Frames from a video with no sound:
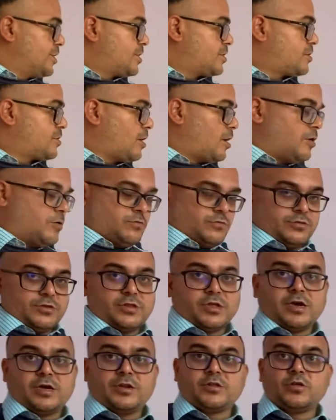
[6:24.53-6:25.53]
sounds
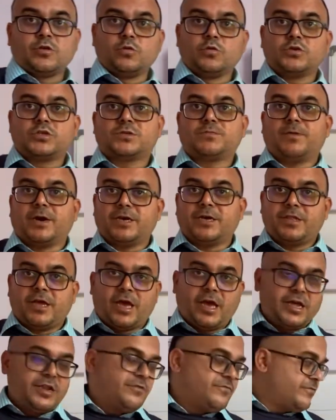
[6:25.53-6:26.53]
are used by the
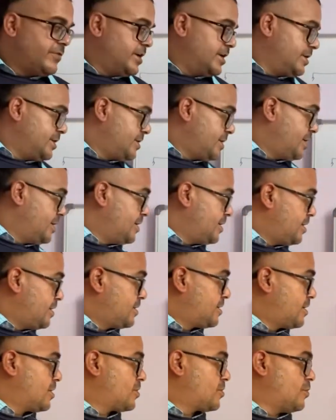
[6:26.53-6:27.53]
elephant, and
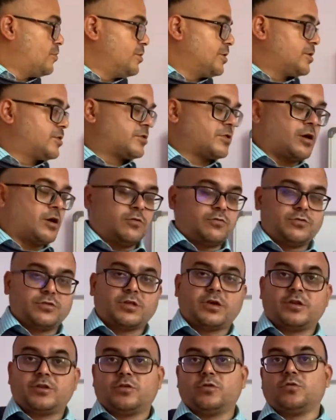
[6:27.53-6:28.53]
ultrasonic sounds
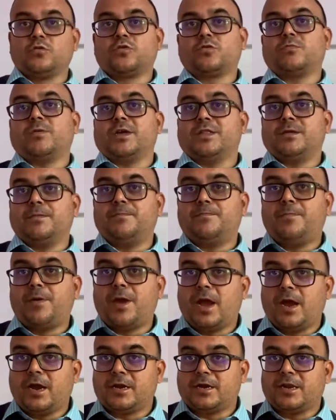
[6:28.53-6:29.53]
are used by the
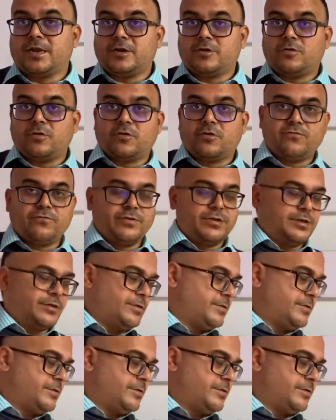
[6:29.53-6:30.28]
bat and dolphin.